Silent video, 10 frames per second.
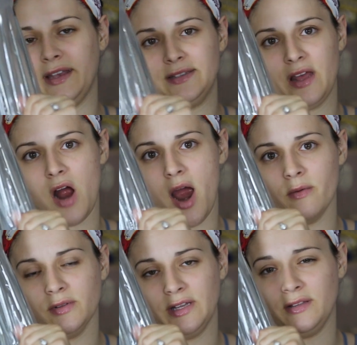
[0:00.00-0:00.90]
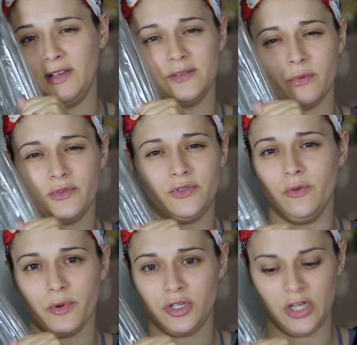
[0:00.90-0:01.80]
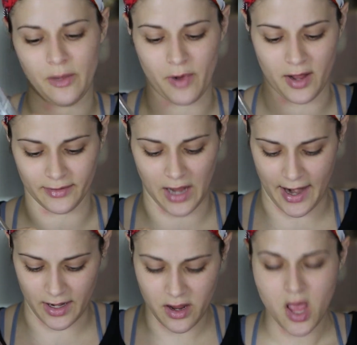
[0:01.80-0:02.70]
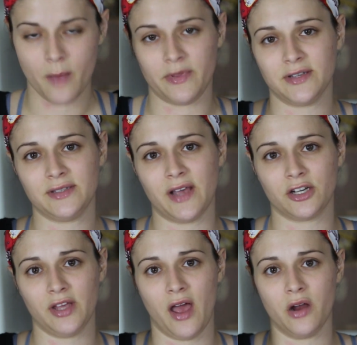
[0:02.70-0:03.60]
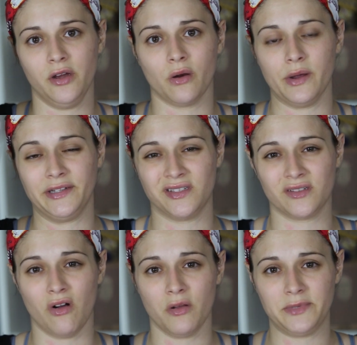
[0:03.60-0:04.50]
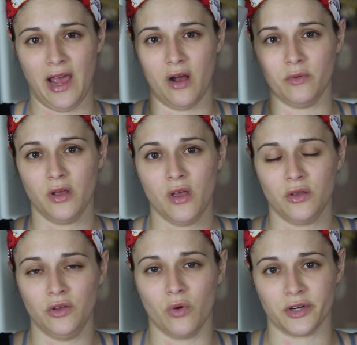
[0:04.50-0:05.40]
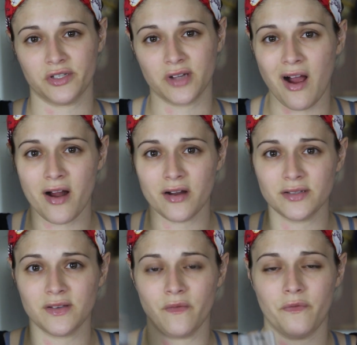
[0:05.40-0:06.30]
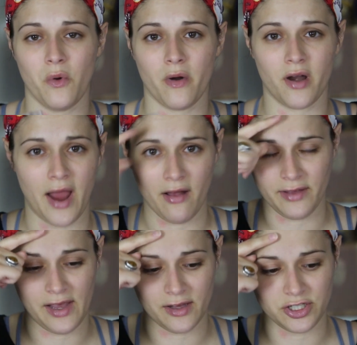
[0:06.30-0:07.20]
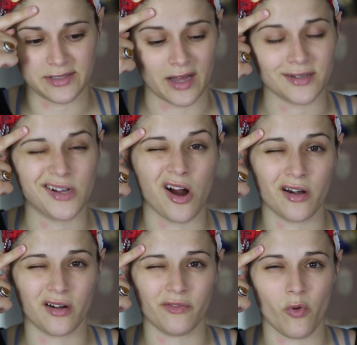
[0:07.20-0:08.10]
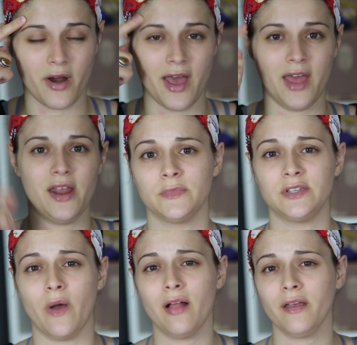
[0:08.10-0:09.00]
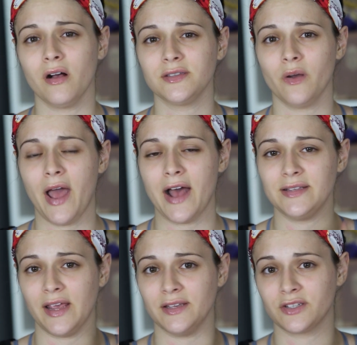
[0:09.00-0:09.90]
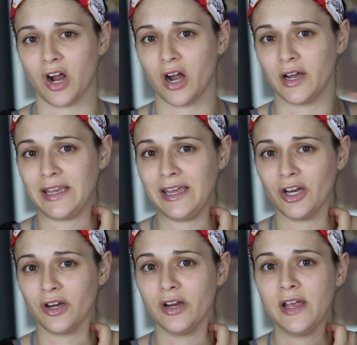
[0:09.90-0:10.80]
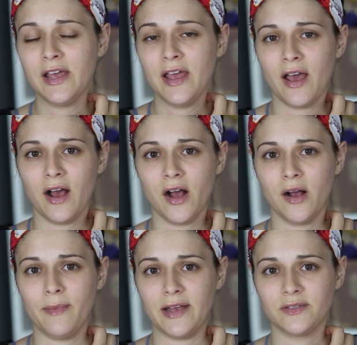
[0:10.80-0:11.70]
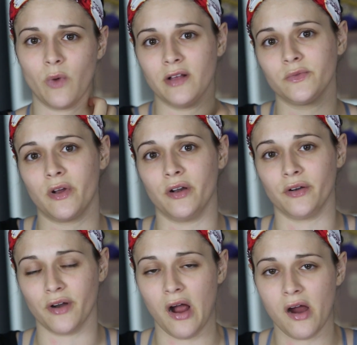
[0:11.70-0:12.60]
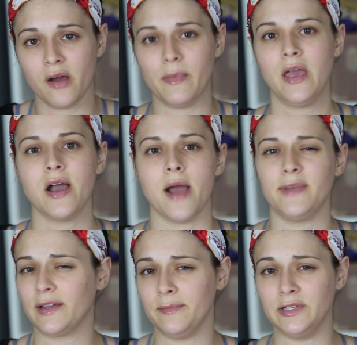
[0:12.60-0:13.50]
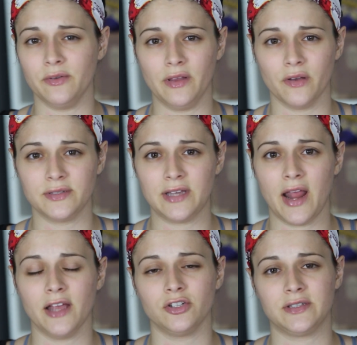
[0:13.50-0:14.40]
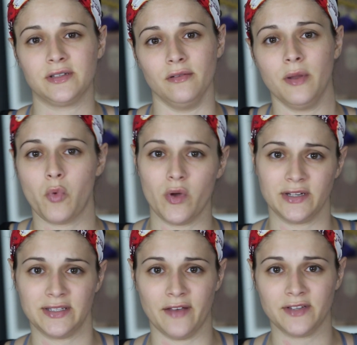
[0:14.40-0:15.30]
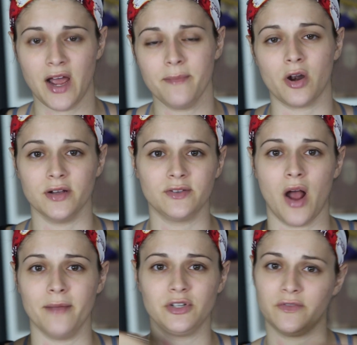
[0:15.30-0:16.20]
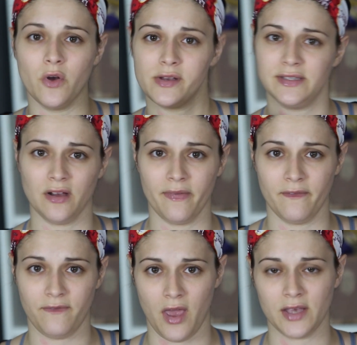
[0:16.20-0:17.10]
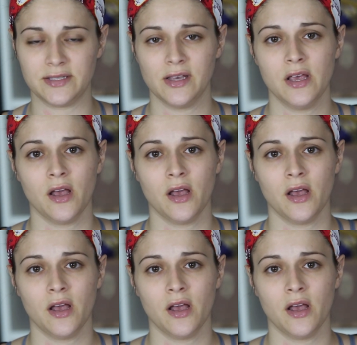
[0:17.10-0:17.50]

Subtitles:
Like I said, I will link these. They were super cheap online. But this is actually how you're going to sculpt out your scars for Ellie. She's got a scar in her forehead. So Ellie also has a scar here, as well as one on her arm. I'm not going to be doing those today, just number one, to save time, but also I'm just focusing on the face.